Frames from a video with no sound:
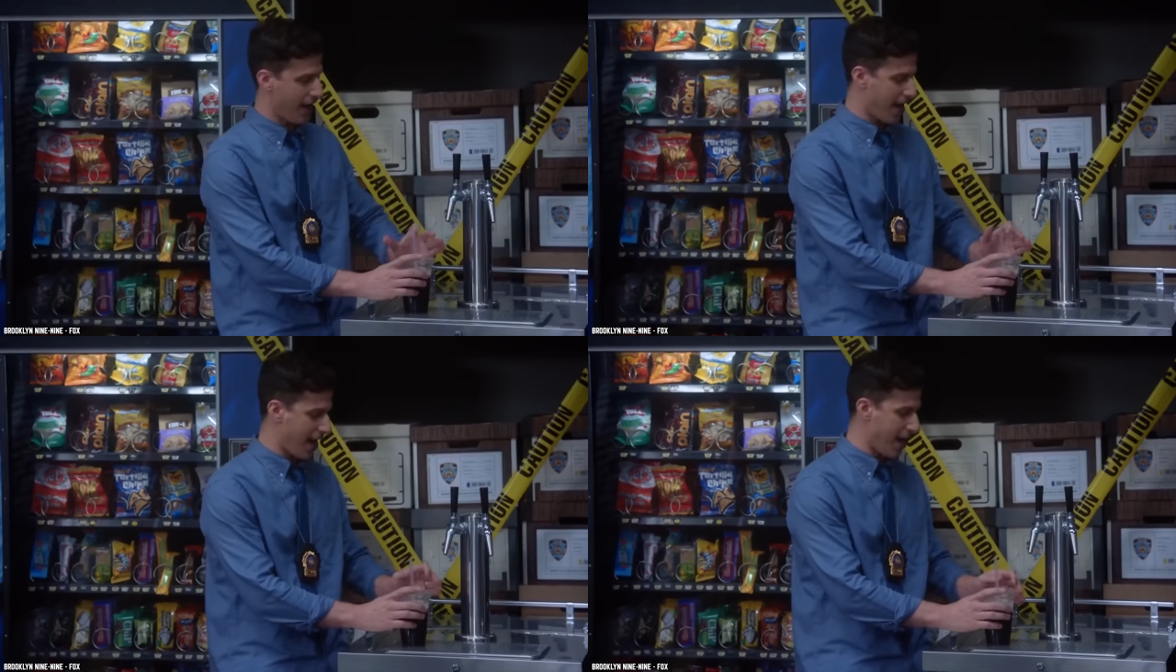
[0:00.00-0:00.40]

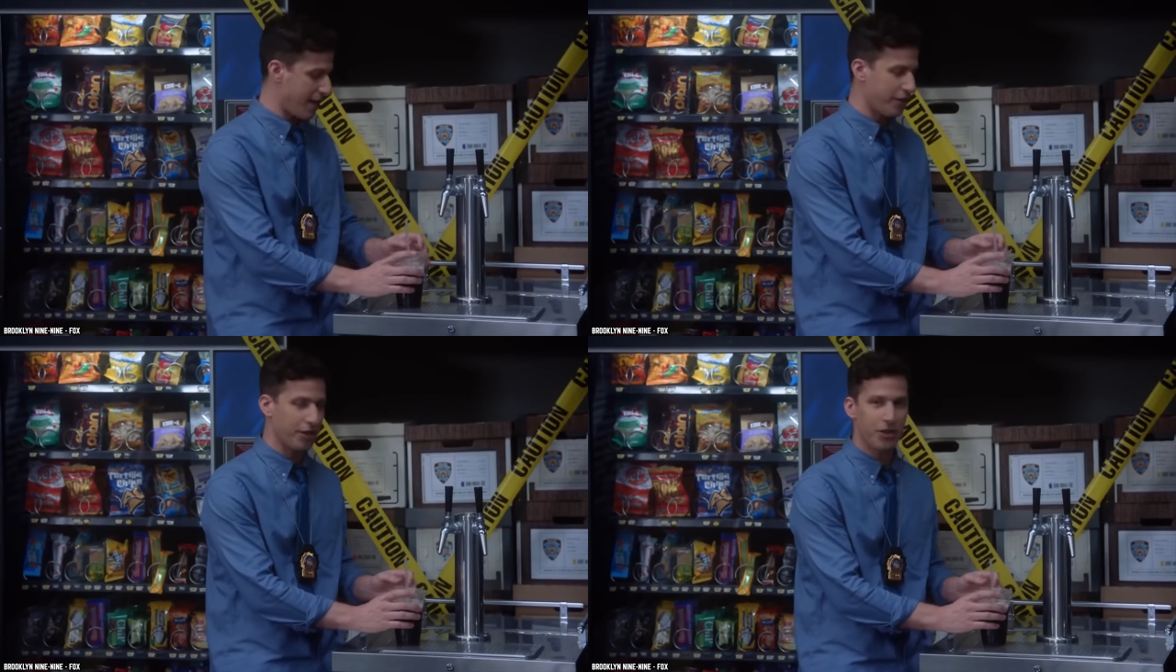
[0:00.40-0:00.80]
Uh,
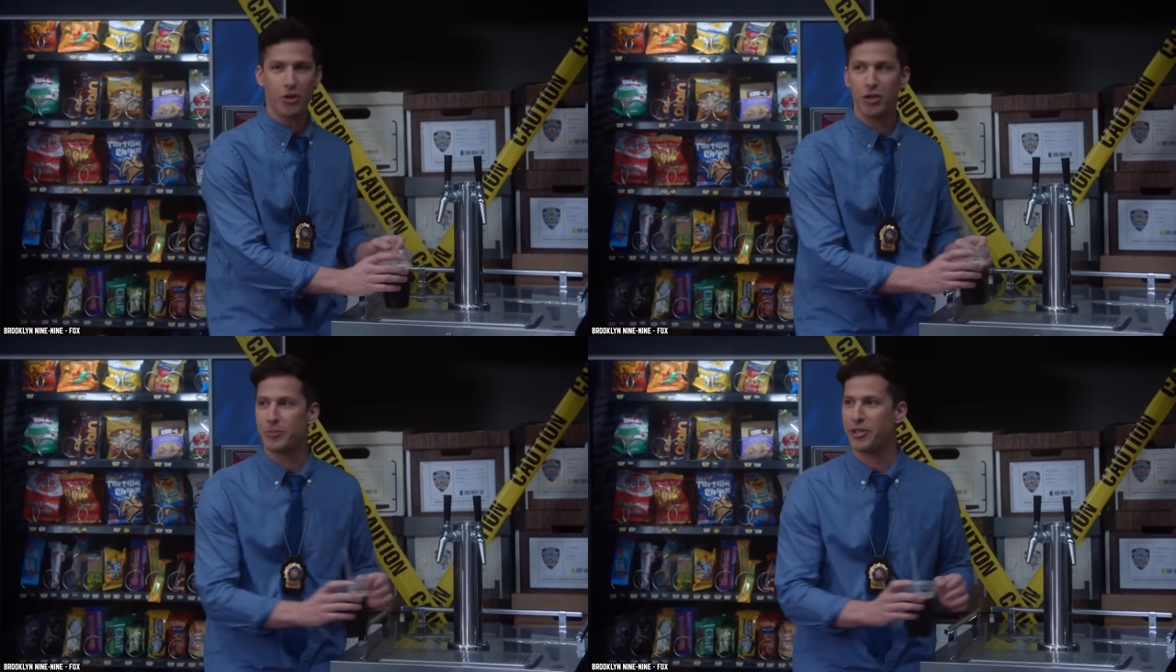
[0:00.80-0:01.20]
another
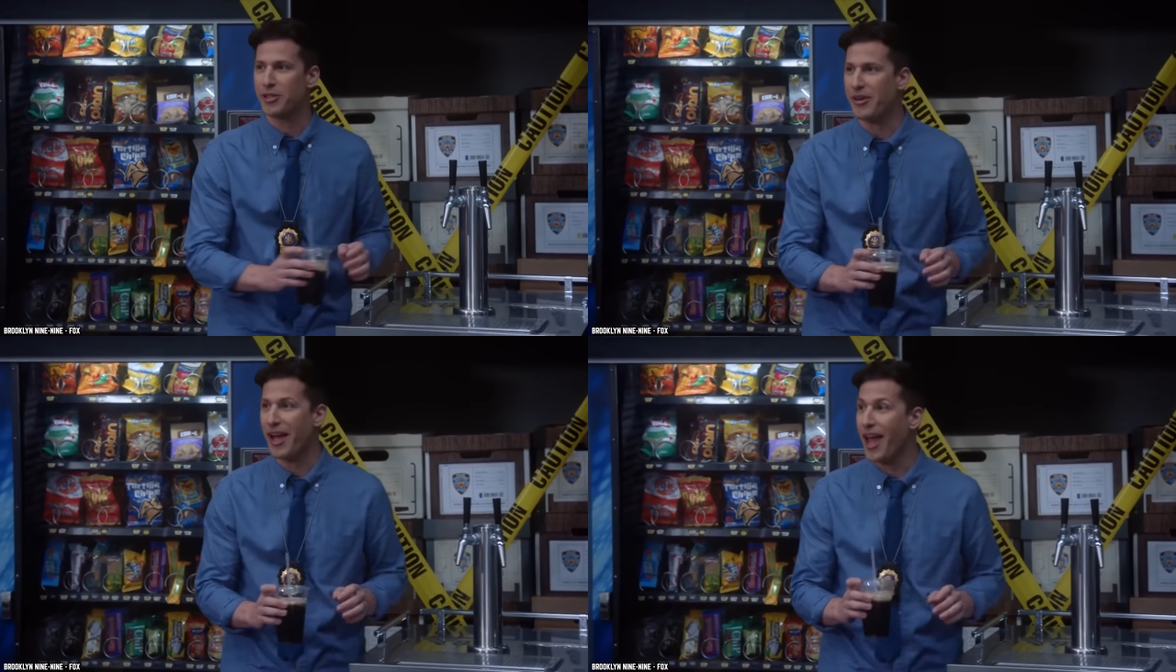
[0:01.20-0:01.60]
cold
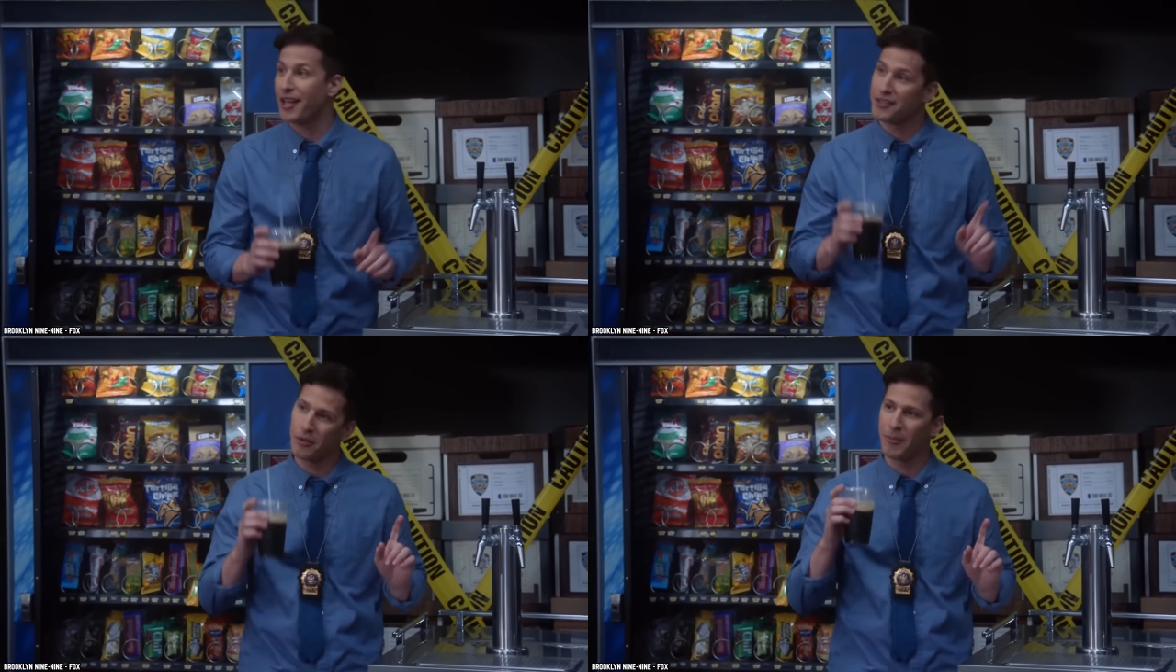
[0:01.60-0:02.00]
brew?
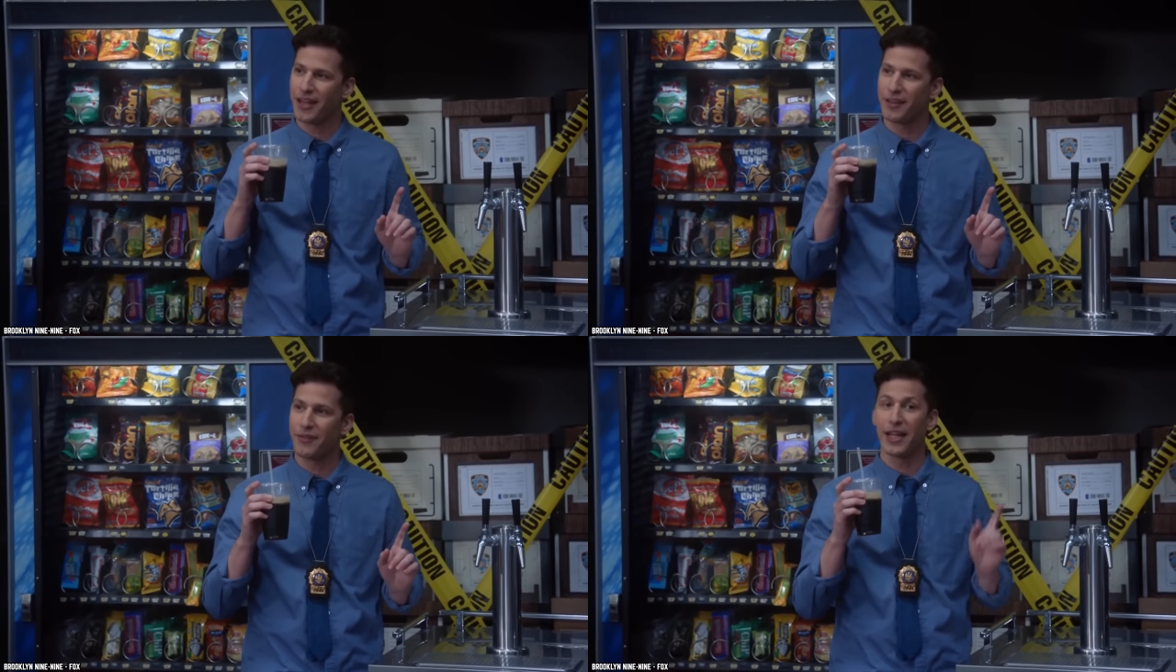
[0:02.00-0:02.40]
Don't
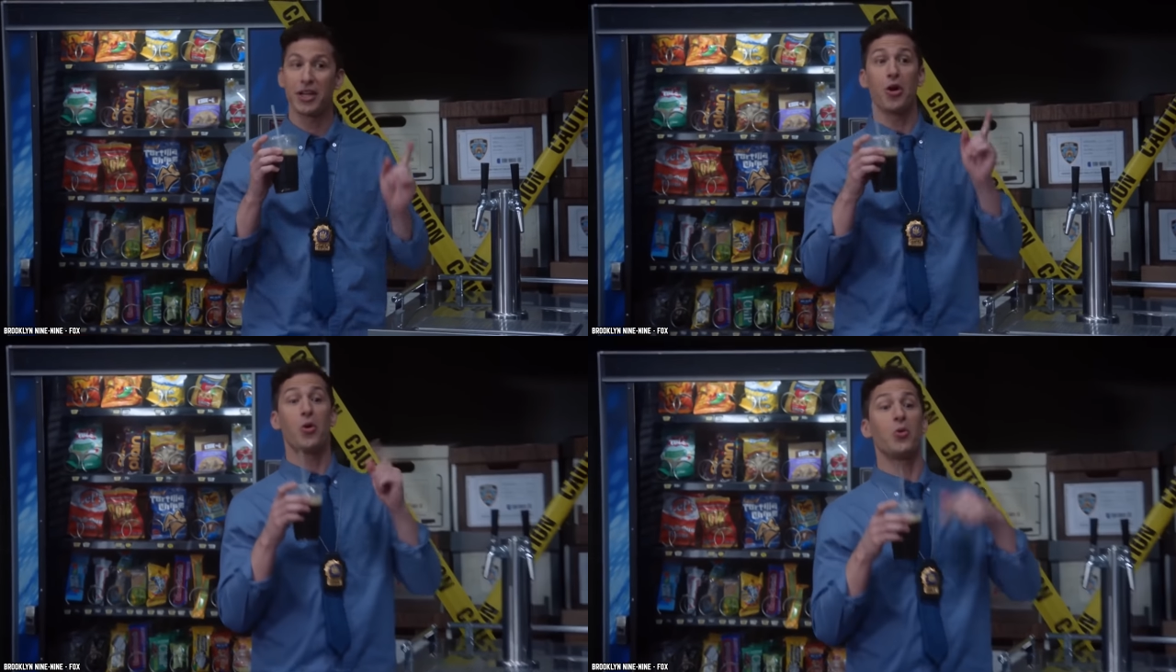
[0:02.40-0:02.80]
mind if I
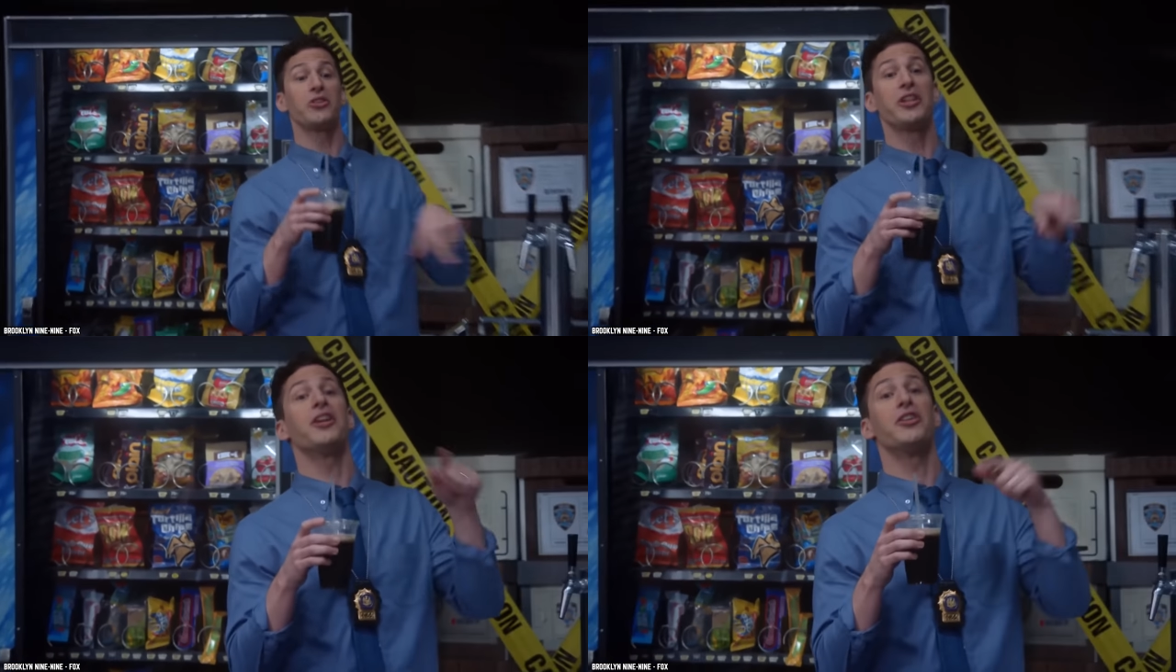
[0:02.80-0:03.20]
cold